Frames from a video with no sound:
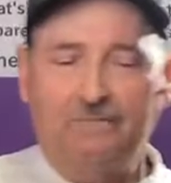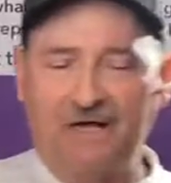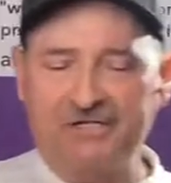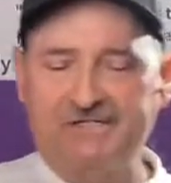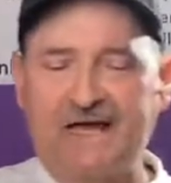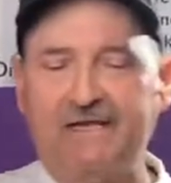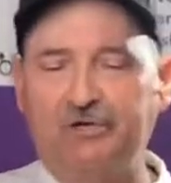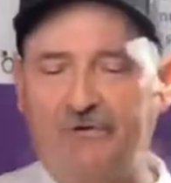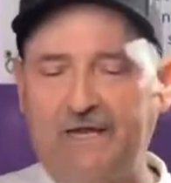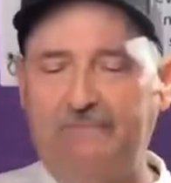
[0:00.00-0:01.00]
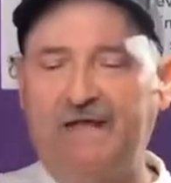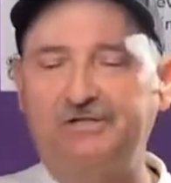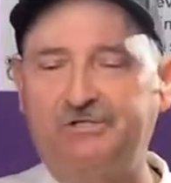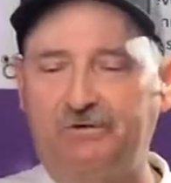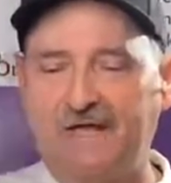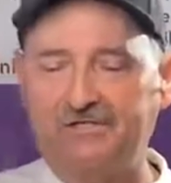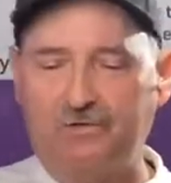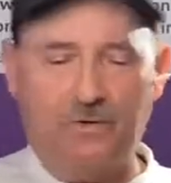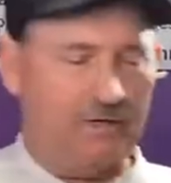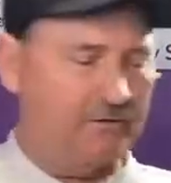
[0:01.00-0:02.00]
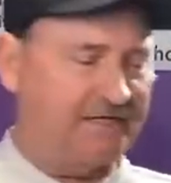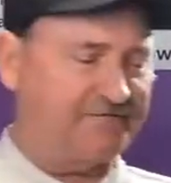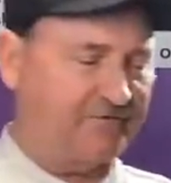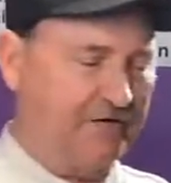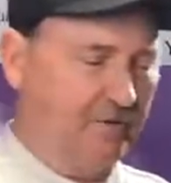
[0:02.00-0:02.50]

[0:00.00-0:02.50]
by just adding cream as you will, as free